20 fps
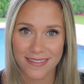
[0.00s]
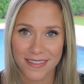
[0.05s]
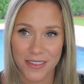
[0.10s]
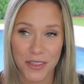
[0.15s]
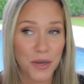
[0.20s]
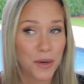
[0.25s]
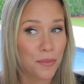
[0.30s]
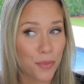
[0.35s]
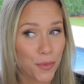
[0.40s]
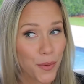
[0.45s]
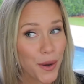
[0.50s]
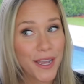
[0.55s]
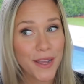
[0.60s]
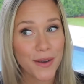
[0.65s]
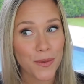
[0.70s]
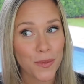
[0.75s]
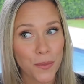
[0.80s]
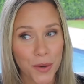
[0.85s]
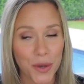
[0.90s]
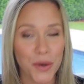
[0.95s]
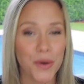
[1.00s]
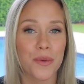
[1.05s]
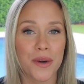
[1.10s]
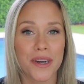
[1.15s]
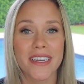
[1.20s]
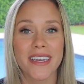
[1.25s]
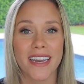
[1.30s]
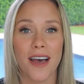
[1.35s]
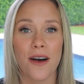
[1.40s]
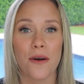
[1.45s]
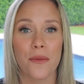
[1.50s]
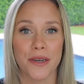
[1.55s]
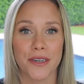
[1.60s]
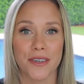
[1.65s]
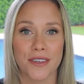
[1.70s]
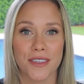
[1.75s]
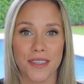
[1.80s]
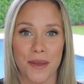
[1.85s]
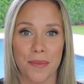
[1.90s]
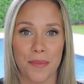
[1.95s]
Your brain will work it out while
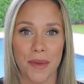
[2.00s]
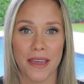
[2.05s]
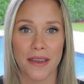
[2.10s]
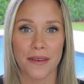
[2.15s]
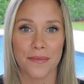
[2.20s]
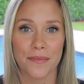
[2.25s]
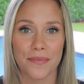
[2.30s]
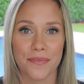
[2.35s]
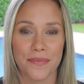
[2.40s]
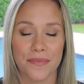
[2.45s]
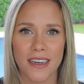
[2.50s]
you're sleeping.